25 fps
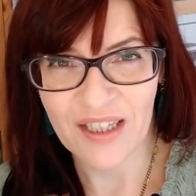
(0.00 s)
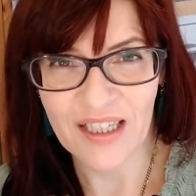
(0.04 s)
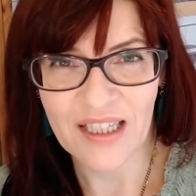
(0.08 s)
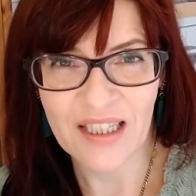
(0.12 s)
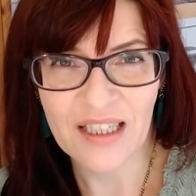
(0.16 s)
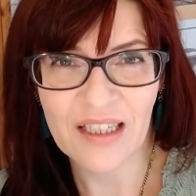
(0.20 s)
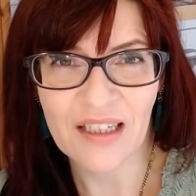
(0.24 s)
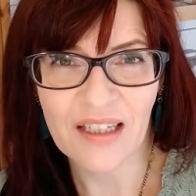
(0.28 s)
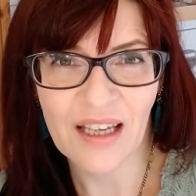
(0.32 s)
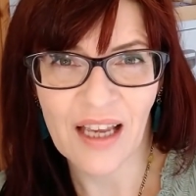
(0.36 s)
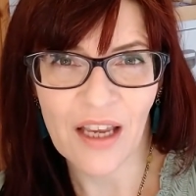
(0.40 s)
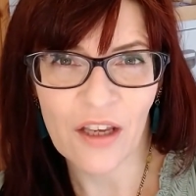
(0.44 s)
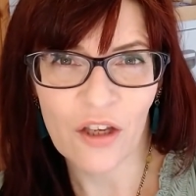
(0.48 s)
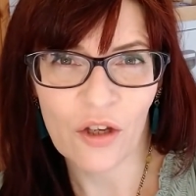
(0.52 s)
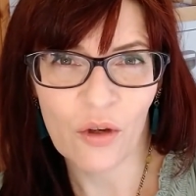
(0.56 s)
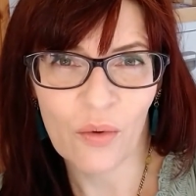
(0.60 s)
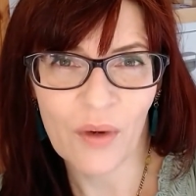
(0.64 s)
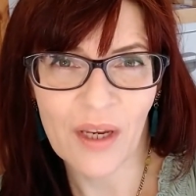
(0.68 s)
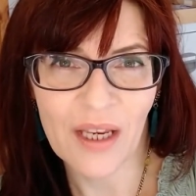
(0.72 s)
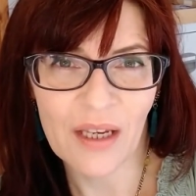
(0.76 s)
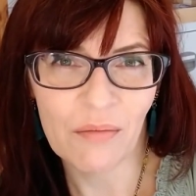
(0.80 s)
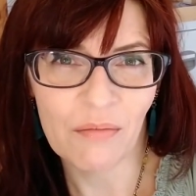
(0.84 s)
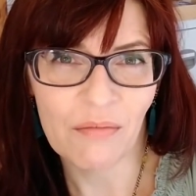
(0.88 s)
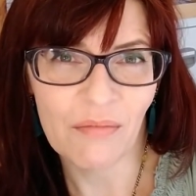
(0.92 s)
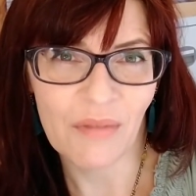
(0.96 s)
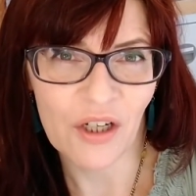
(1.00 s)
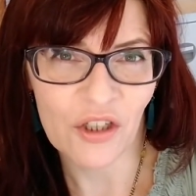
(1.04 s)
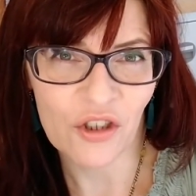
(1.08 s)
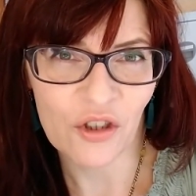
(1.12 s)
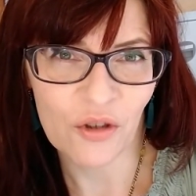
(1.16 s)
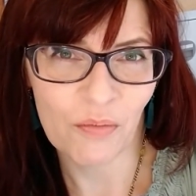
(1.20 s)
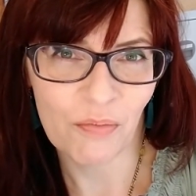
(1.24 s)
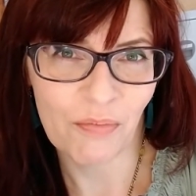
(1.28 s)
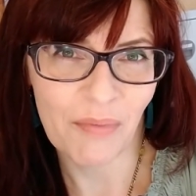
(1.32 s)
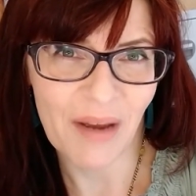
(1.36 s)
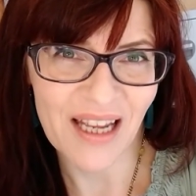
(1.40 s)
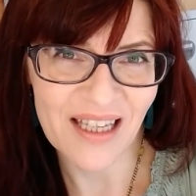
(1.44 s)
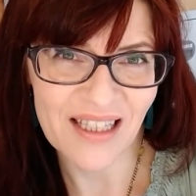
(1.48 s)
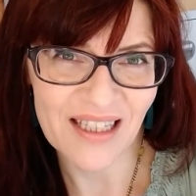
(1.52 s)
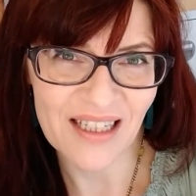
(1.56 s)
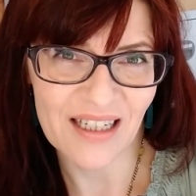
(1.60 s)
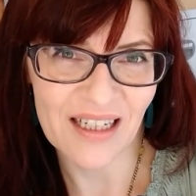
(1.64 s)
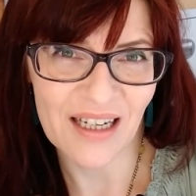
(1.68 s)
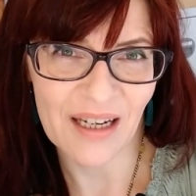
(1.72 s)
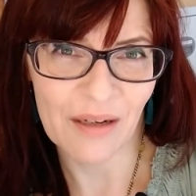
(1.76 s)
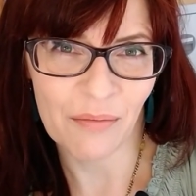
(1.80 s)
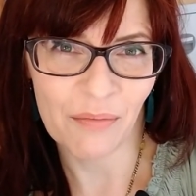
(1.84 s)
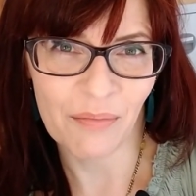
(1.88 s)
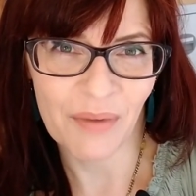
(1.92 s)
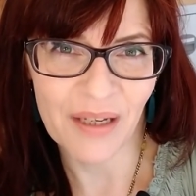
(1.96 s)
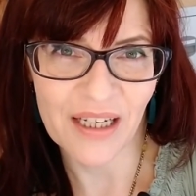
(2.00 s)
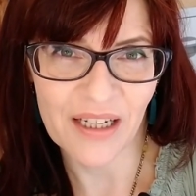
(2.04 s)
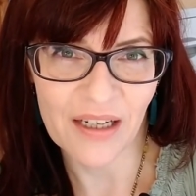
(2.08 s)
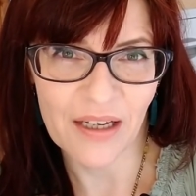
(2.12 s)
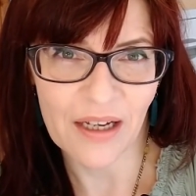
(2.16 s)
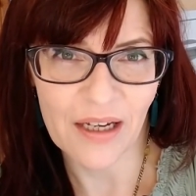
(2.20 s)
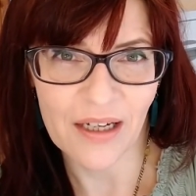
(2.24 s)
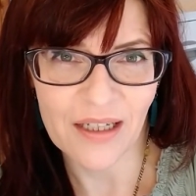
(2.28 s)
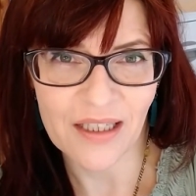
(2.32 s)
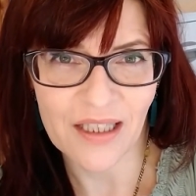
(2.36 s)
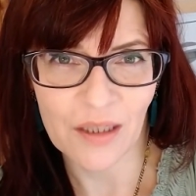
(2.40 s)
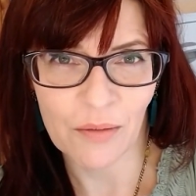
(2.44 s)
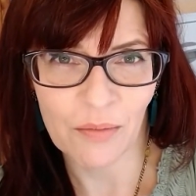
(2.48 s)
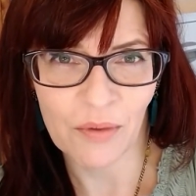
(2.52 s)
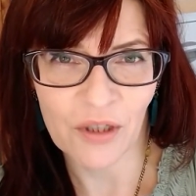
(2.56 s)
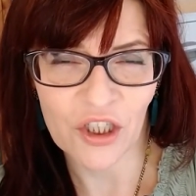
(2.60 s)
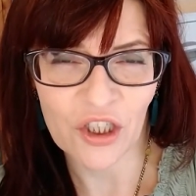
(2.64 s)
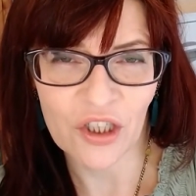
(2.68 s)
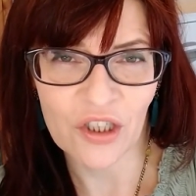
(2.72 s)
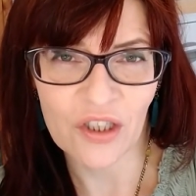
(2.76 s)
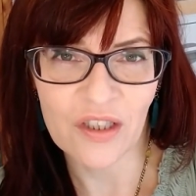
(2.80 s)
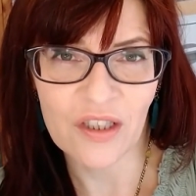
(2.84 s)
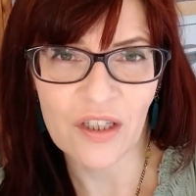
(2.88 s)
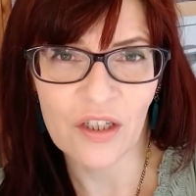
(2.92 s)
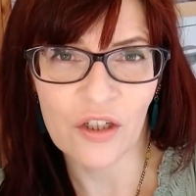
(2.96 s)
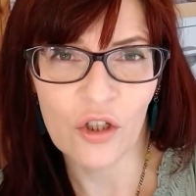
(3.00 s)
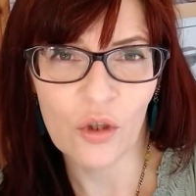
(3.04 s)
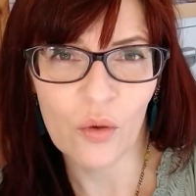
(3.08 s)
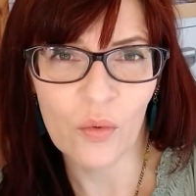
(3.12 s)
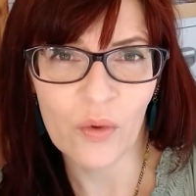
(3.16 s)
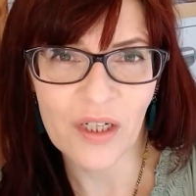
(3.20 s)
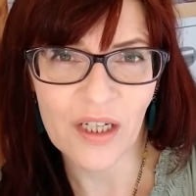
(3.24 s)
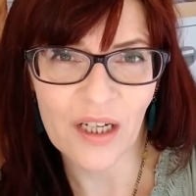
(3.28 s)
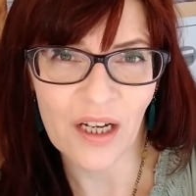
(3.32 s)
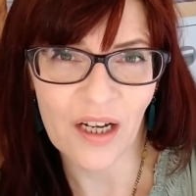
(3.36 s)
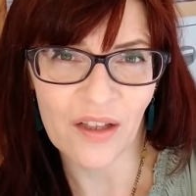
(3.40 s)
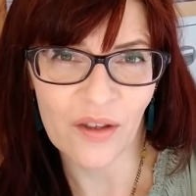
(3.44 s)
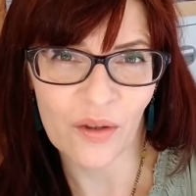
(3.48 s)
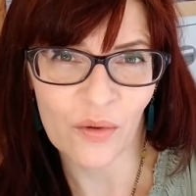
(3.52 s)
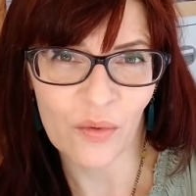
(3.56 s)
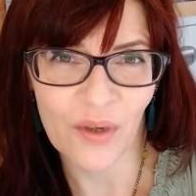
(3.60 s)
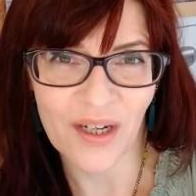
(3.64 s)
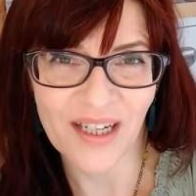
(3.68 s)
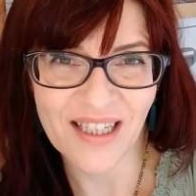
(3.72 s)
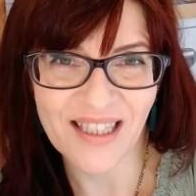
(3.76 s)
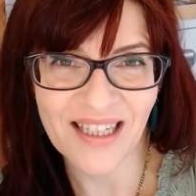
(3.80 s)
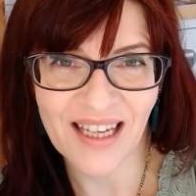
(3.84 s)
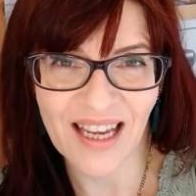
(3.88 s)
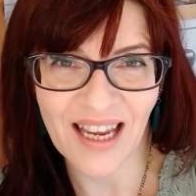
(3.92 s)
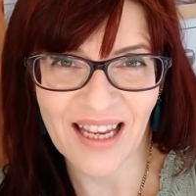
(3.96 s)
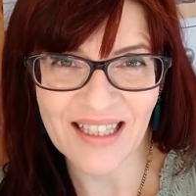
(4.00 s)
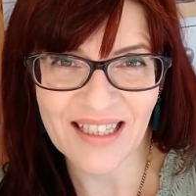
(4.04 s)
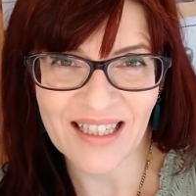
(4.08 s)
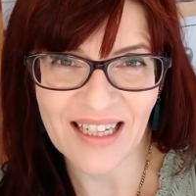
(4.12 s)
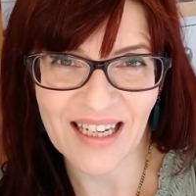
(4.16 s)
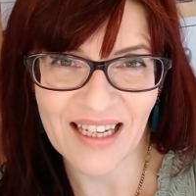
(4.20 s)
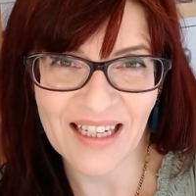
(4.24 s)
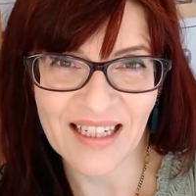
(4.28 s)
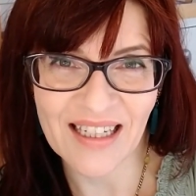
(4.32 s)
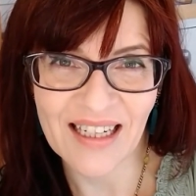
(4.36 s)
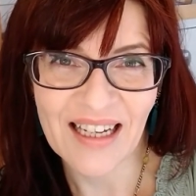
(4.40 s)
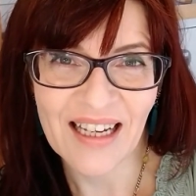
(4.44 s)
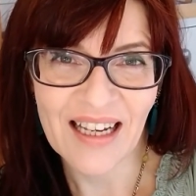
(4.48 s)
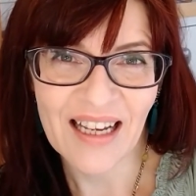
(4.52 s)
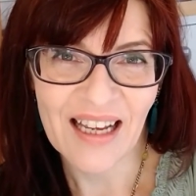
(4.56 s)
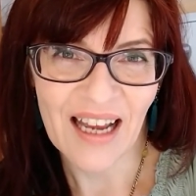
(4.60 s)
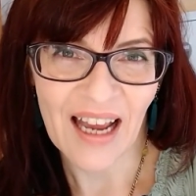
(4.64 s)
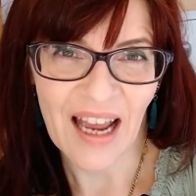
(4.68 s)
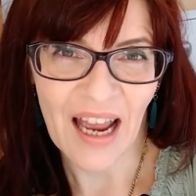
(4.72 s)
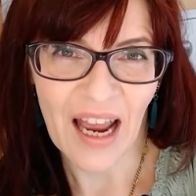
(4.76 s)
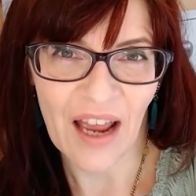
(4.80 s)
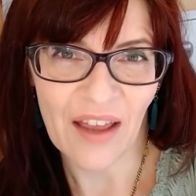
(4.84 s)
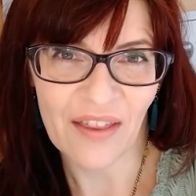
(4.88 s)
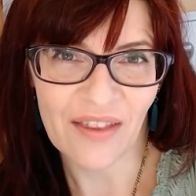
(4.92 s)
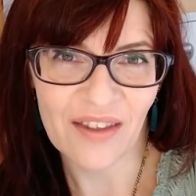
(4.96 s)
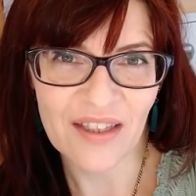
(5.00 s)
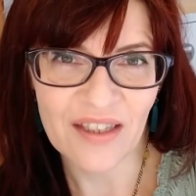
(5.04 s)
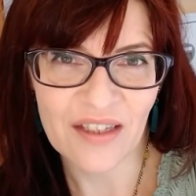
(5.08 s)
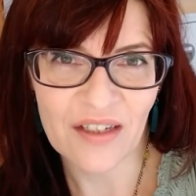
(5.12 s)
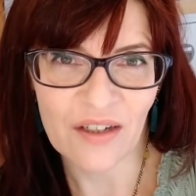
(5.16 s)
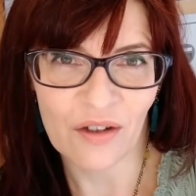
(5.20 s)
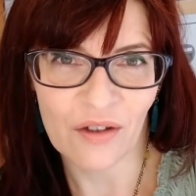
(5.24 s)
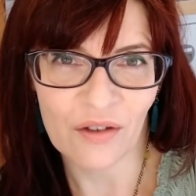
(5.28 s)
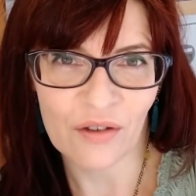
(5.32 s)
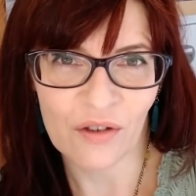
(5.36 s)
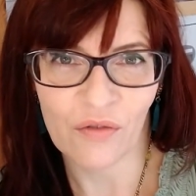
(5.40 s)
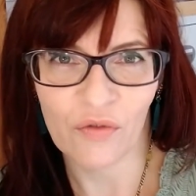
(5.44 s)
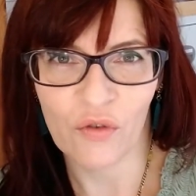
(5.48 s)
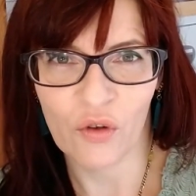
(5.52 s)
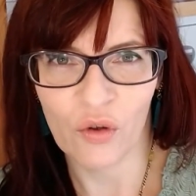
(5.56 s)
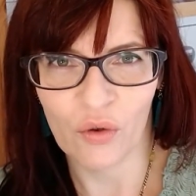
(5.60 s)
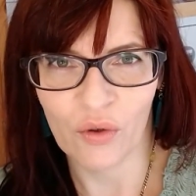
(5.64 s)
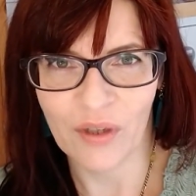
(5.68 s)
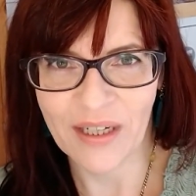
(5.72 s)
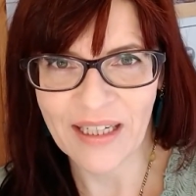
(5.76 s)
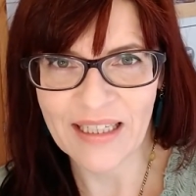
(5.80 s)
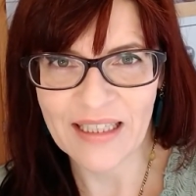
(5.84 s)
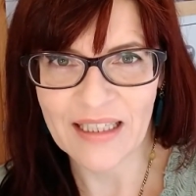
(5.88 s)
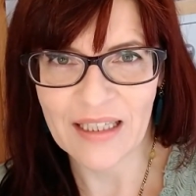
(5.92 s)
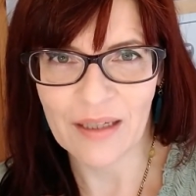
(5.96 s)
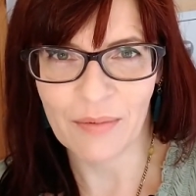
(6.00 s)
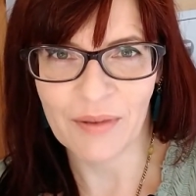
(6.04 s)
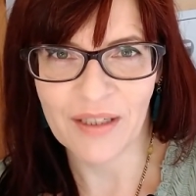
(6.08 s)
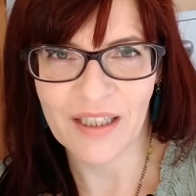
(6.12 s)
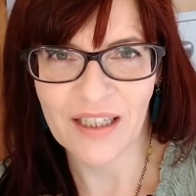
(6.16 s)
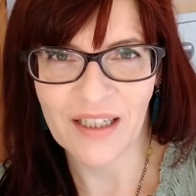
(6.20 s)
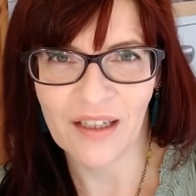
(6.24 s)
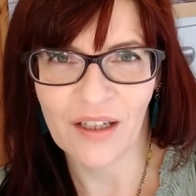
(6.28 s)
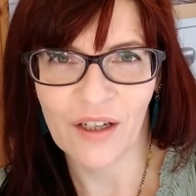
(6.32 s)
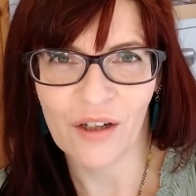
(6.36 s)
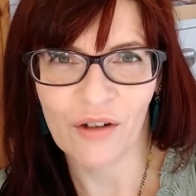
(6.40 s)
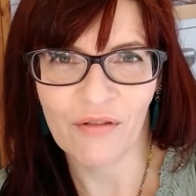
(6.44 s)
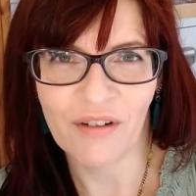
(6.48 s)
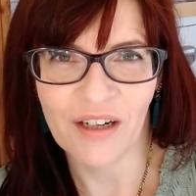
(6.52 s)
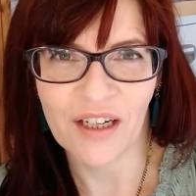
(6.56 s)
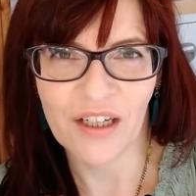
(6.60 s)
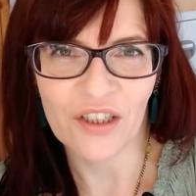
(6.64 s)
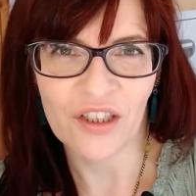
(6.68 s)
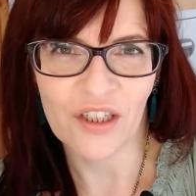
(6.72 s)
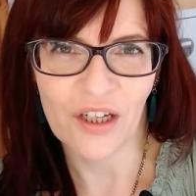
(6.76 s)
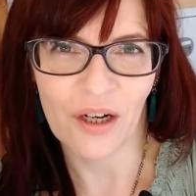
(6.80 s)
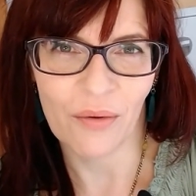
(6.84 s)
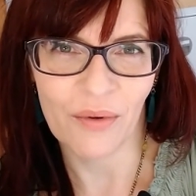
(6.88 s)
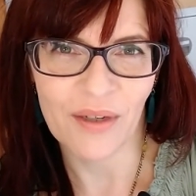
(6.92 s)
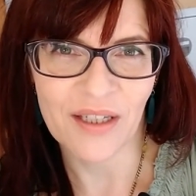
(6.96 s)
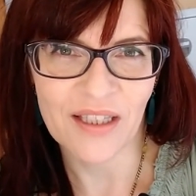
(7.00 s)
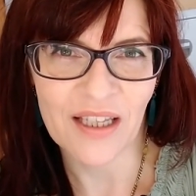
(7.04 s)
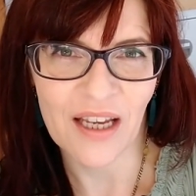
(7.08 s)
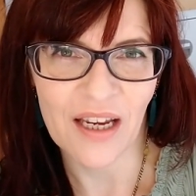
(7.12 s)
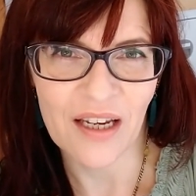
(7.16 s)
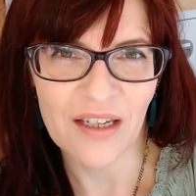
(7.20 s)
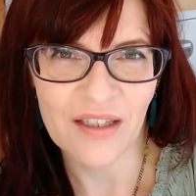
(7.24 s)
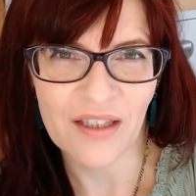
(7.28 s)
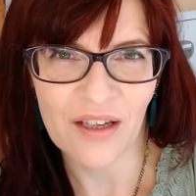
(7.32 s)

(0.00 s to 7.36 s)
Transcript: This can get you in much better and bigger exhibitions than you would otherwise get in at the start of your exhibiting career, shall we say.